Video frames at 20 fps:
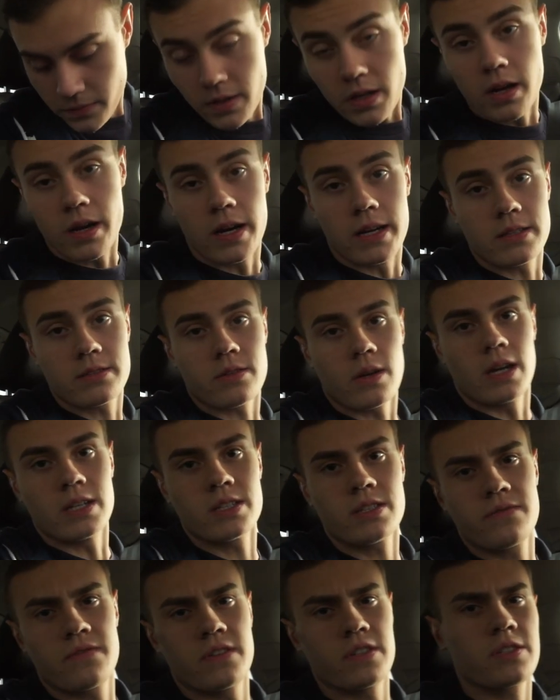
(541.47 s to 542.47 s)
All right, so I
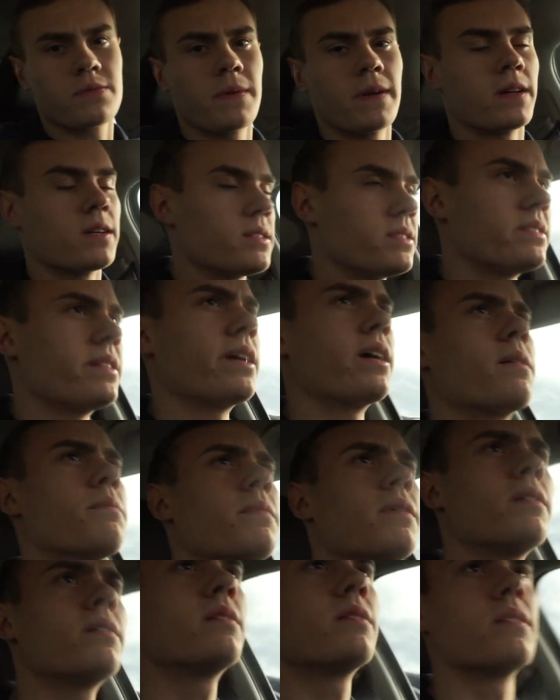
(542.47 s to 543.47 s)
just finished my
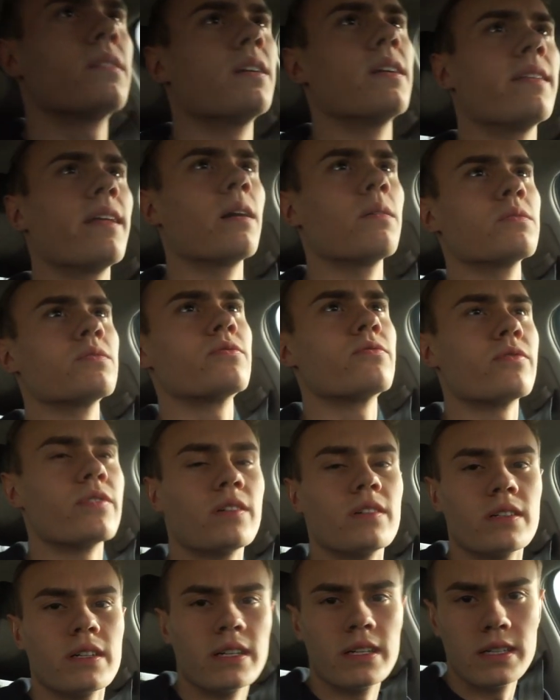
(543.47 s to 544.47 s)
exam, and that was
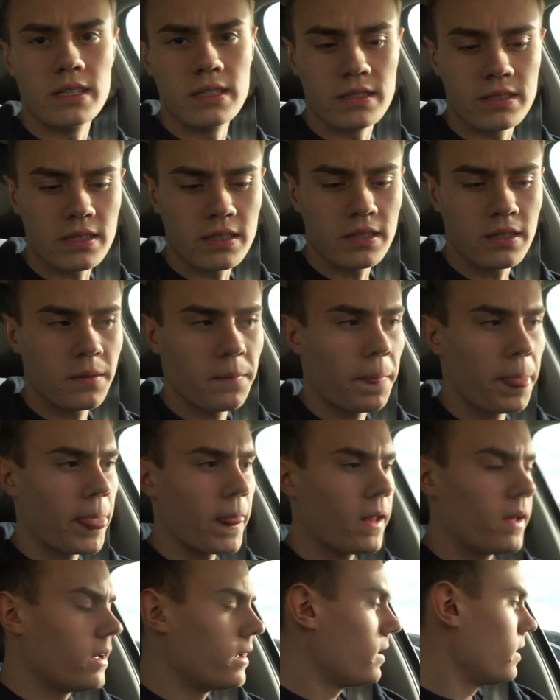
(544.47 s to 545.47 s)
really easy.
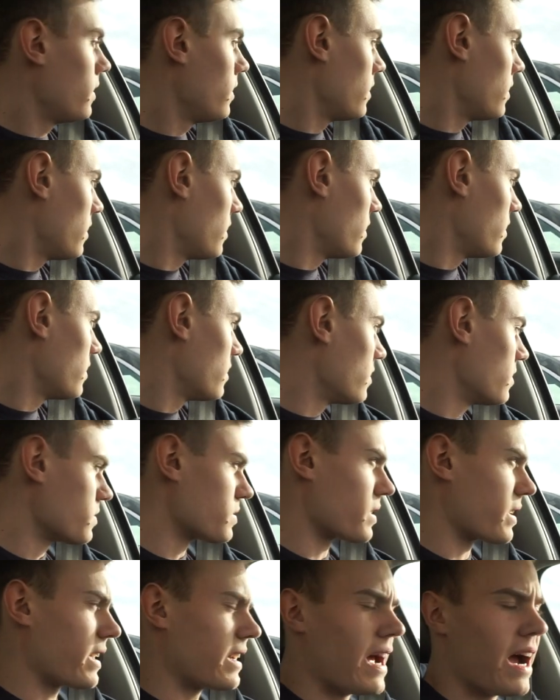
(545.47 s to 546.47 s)
It
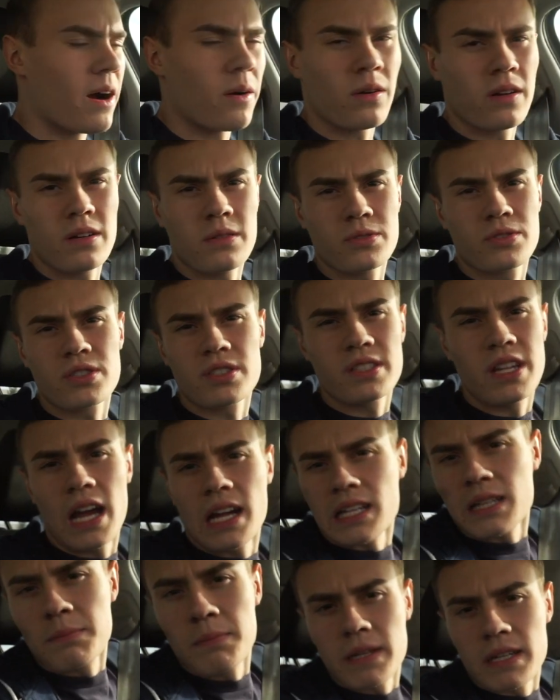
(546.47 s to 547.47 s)
was like an hour, it was just
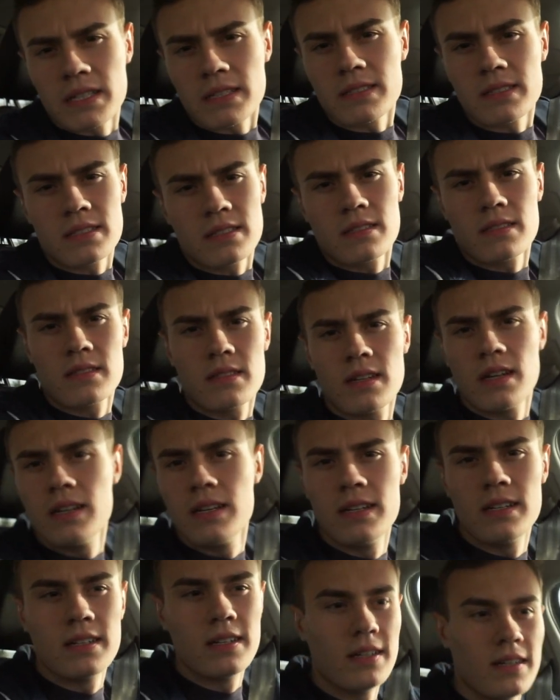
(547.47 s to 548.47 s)
90 minutes
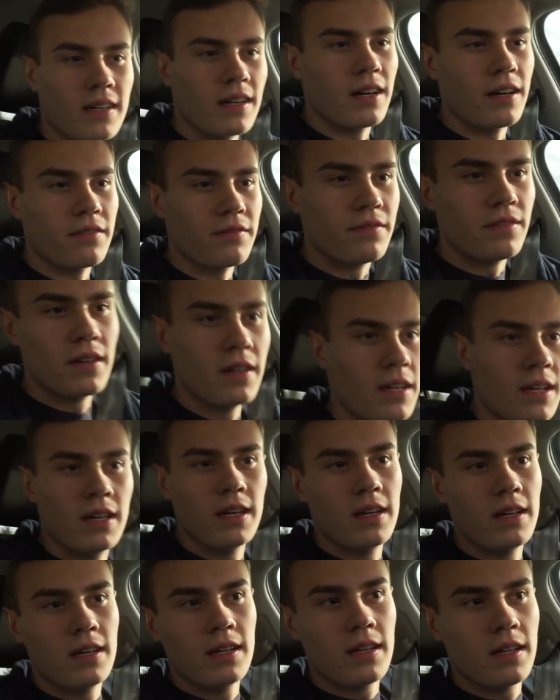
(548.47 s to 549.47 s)
of,
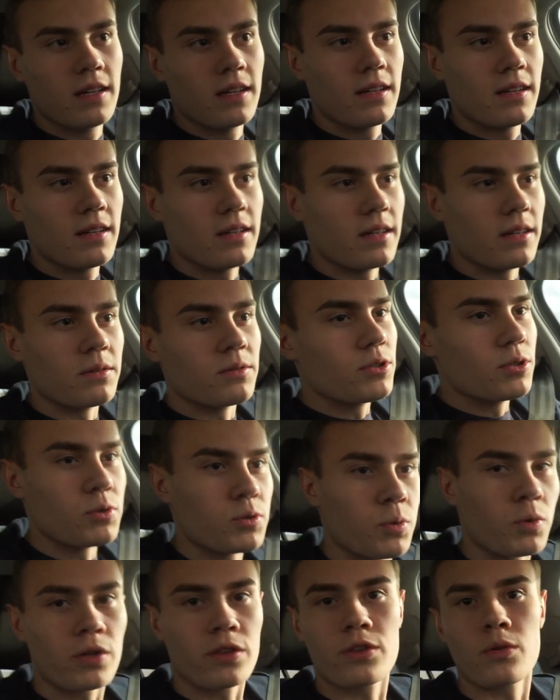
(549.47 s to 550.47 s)
it
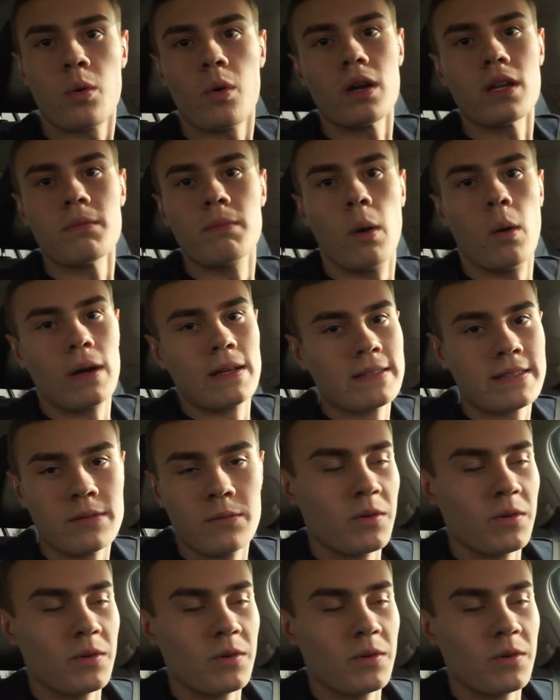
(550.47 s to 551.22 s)
was worth 20 points.